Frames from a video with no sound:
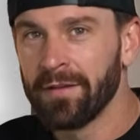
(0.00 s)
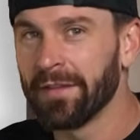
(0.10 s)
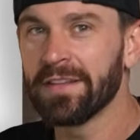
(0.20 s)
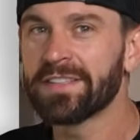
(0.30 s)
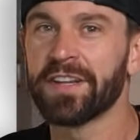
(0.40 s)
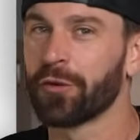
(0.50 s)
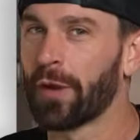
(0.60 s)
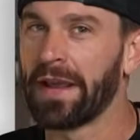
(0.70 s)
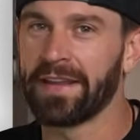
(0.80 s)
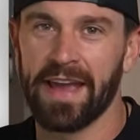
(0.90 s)
Now, this is a
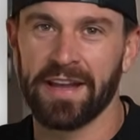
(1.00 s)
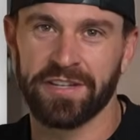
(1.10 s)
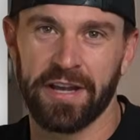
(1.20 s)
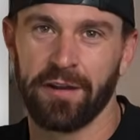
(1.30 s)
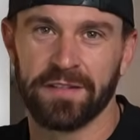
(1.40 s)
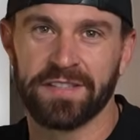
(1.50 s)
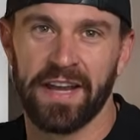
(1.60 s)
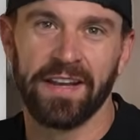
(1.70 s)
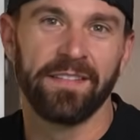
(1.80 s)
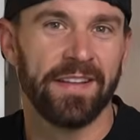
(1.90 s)
great cash Calva
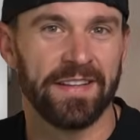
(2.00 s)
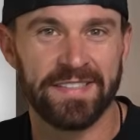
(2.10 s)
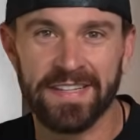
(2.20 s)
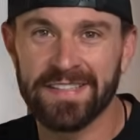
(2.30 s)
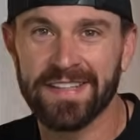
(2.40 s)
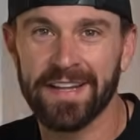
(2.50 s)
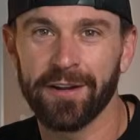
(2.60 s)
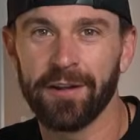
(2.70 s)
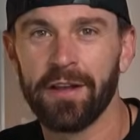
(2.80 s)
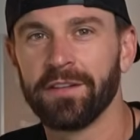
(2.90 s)
site. It sits
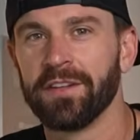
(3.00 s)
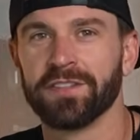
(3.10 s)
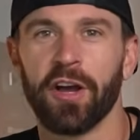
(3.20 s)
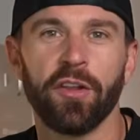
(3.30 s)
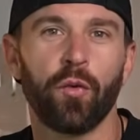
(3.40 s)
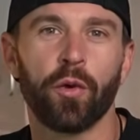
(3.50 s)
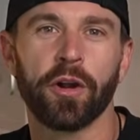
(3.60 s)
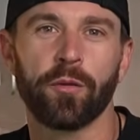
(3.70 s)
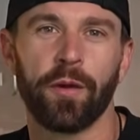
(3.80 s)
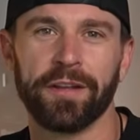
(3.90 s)
there, does all the
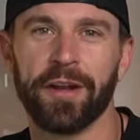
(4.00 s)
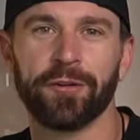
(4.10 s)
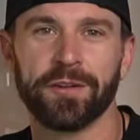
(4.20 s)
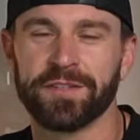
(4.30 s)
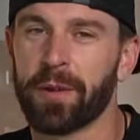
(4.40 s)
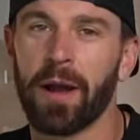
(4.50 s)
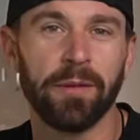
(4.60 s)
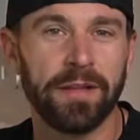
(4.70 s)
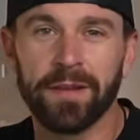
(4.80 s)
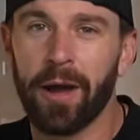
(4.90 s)
work while the owner is
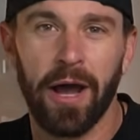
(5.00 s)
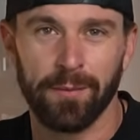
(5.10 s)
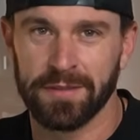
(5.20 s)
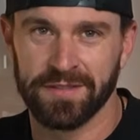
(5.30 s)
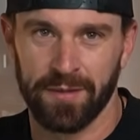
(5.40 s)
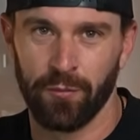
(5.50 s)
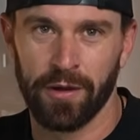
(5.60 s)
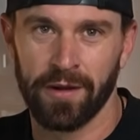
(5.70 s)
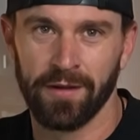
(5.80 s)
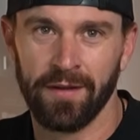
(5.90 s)
probably in the Bahamas
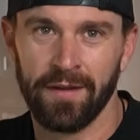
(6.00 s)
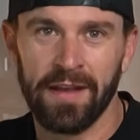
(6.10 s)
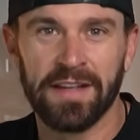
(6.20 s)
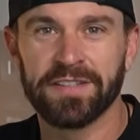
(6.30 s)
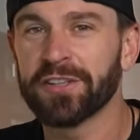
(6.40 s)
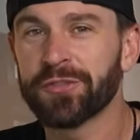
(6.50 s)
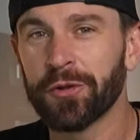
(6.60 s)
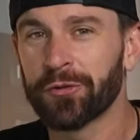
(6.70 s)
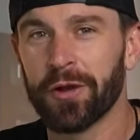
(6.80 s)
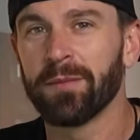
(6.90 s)
somewhere. It's
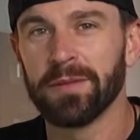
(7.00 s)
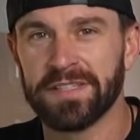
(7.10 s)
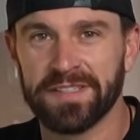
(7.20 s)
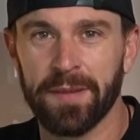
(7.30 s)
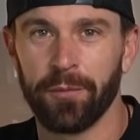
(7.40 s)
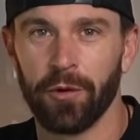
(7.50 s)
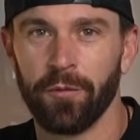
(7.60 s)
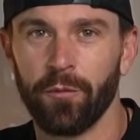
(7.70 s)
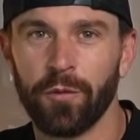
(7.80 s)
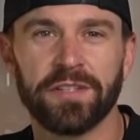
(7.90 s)
also incredibly
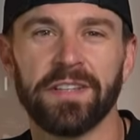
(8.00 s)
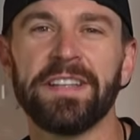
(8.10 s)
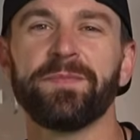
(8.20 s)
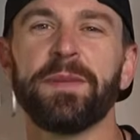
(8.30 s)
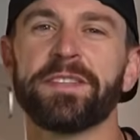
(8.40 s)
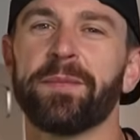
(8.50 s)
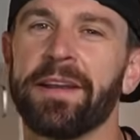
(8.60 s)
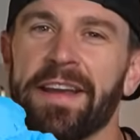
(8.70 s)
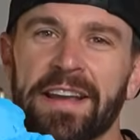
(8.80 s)
simple, which leads me to my